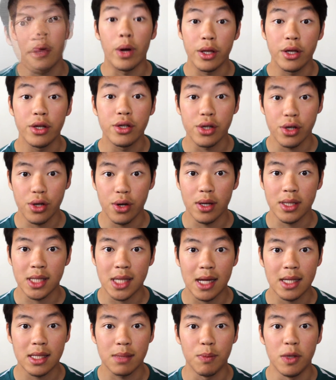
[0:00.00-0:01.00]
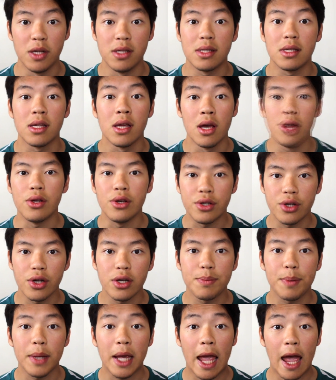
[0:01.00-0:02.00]
When you do your assessments, you
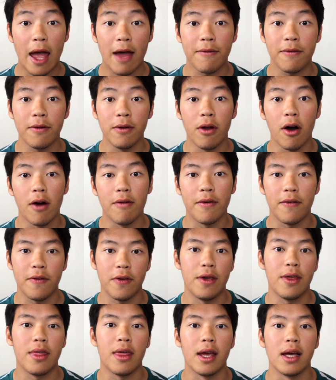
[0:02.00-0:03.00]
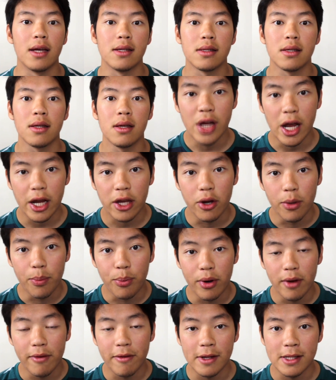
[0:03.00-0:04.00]
should be careful of a few things. Check your
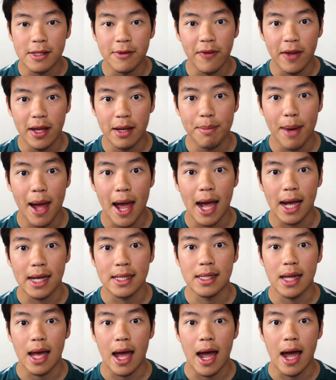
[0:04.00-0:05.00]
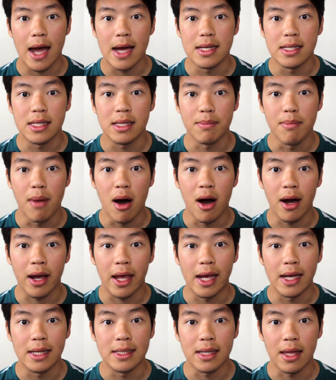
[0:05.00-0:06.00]
previous feedbacks and
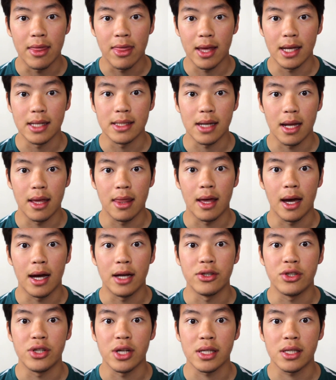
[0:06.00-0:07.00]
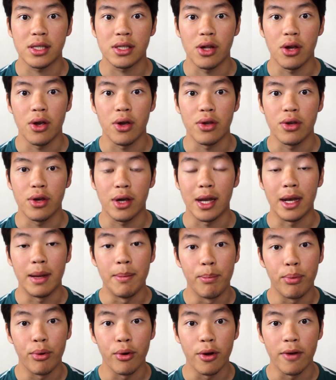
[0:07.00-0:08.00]
markings and things like that, just so you can
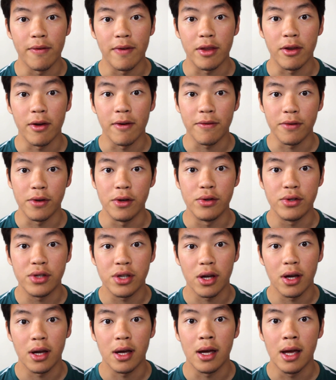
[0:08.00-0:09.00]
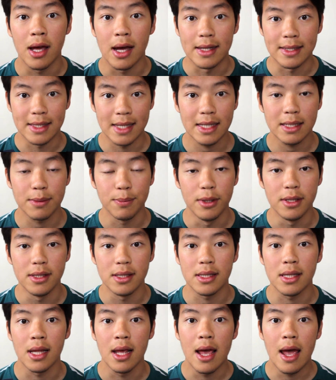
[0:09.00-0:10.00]
improve in your future
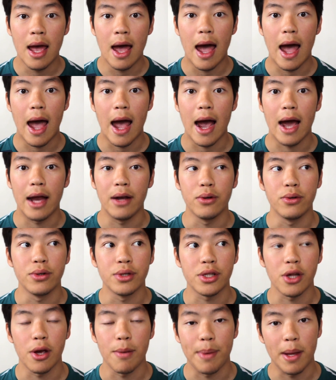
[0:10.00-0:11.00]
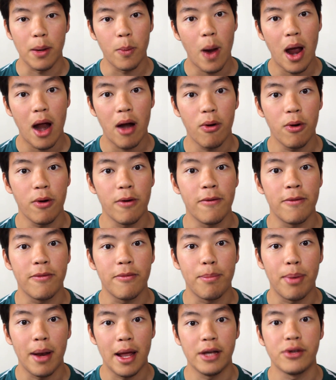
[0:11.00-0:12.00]
assessments. And also be aware of
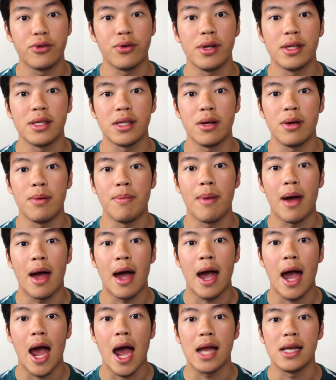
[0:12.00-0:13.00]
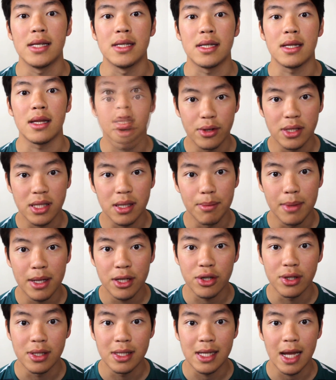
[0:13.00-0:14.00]
plagiarism and your
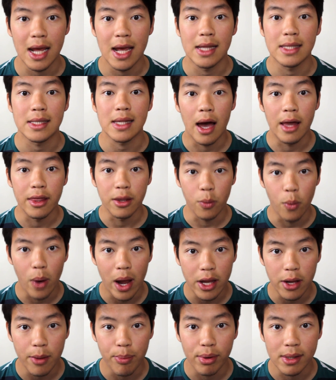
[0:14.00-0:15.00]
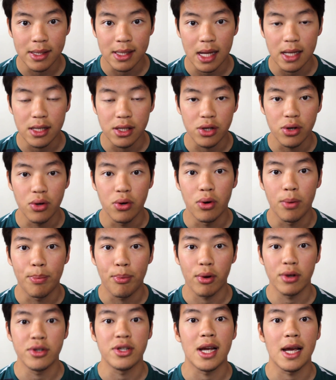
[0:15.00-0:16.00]
submission dates and the way you present your
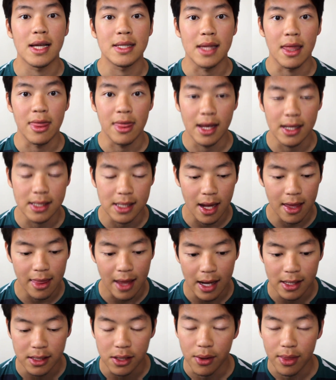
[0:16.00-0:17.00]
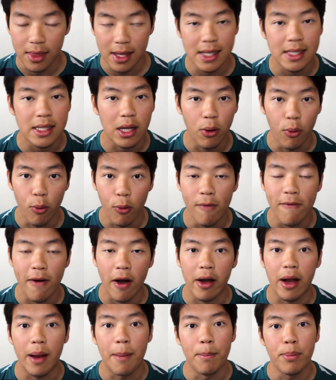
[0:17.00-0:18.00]
projects and things like that. So these are all
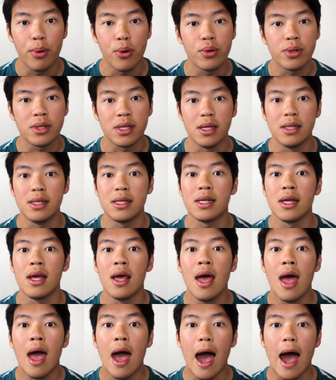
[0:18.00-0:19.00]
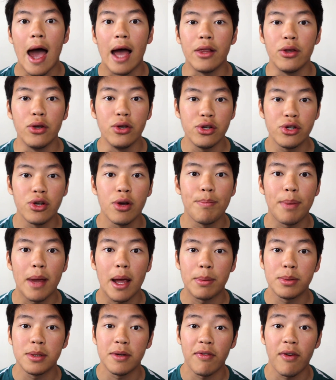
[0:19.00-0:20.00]
very important, and you should
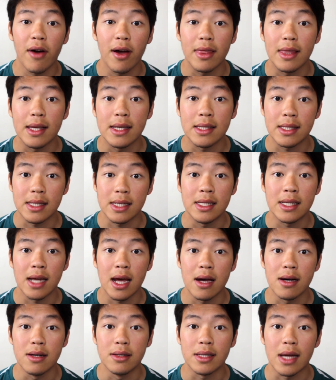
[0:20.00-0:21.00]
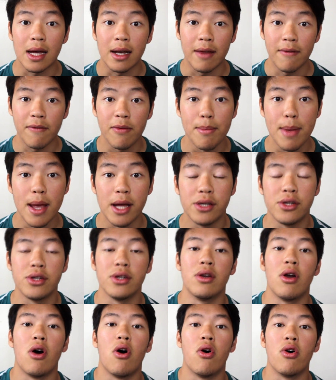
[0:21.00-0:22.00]
be able to find these details and
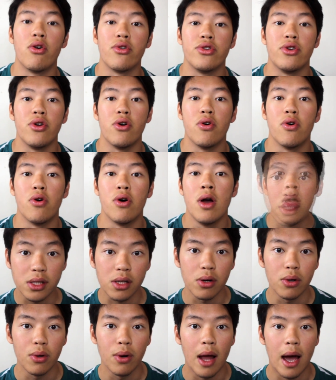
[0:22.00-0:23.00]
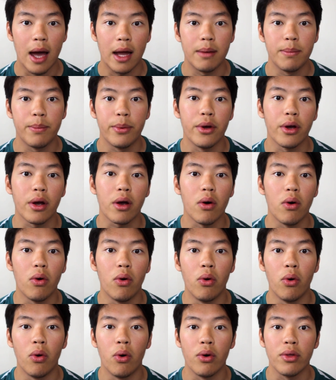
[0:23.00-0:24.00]
information on your school handbook
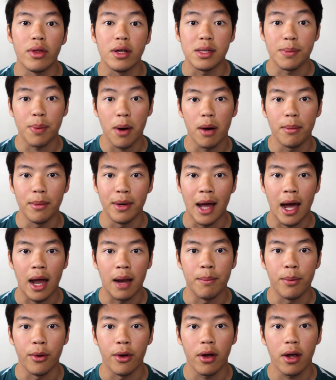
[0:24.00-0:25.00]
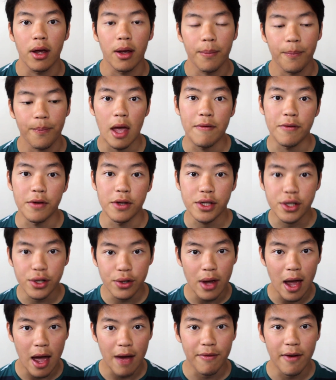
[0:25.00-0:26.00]
or the department handbook. If you
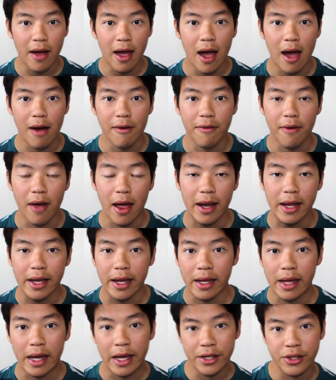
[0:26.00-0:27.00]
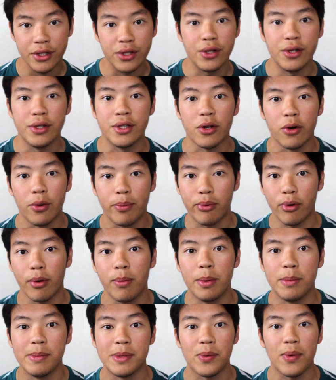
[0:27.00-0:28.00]
do ever have any issues or
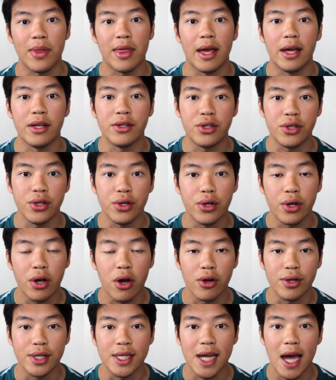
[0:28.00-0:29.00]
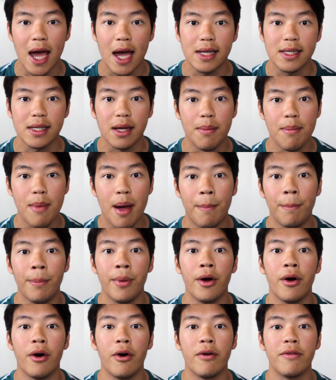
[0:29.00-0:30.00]
problems with it, do contact a
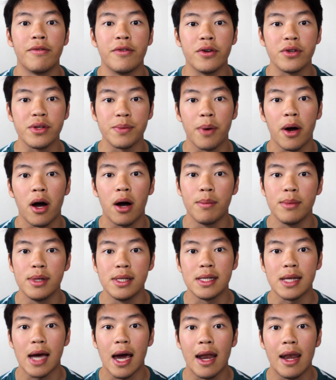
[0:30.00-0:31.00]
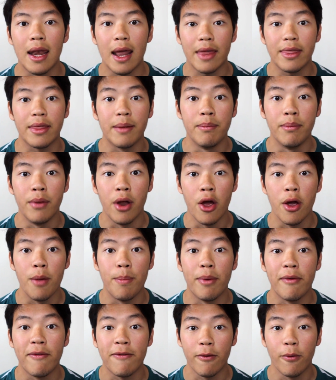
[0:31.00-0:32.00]
member of your department and let them
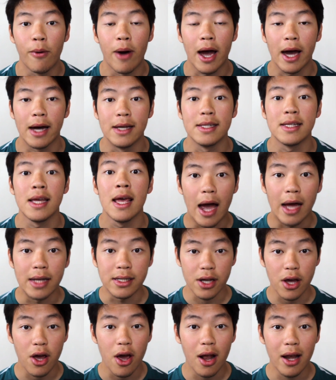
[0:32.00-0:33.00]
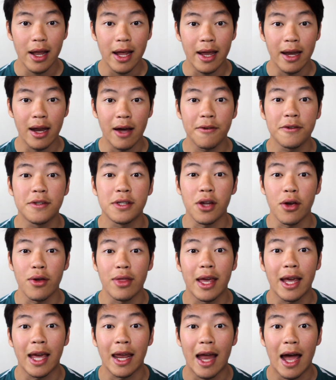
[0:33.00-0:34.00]
know beforehand and early enough
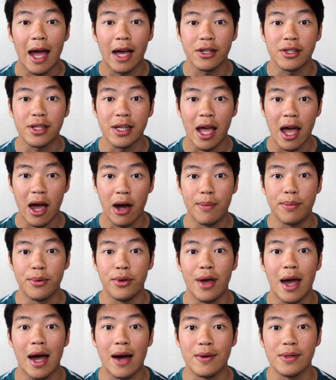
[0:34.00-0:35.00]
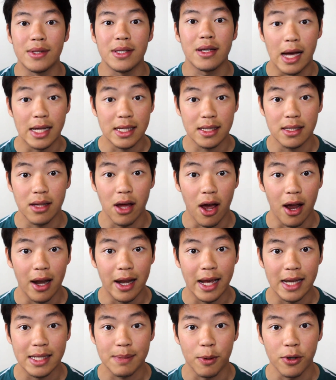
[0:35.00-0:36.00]
so they can actually help you out as
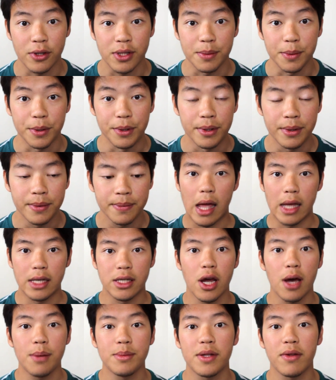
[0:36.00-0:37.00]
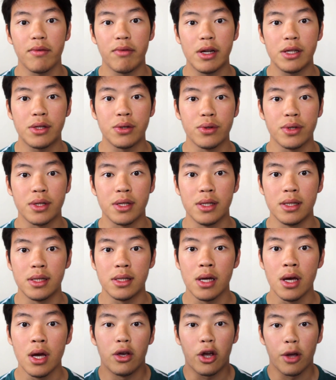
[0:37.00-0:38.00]
early as possible. In terms of the
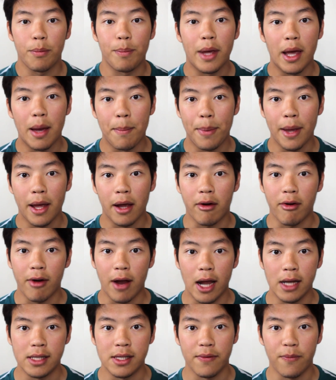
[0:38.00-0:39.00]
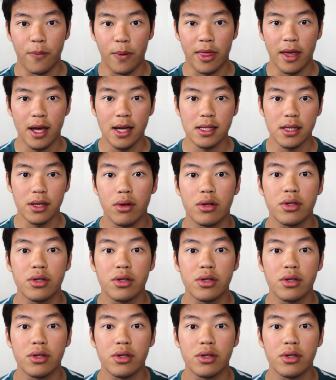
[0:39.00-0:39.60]
resources, you could be a bit creative with it.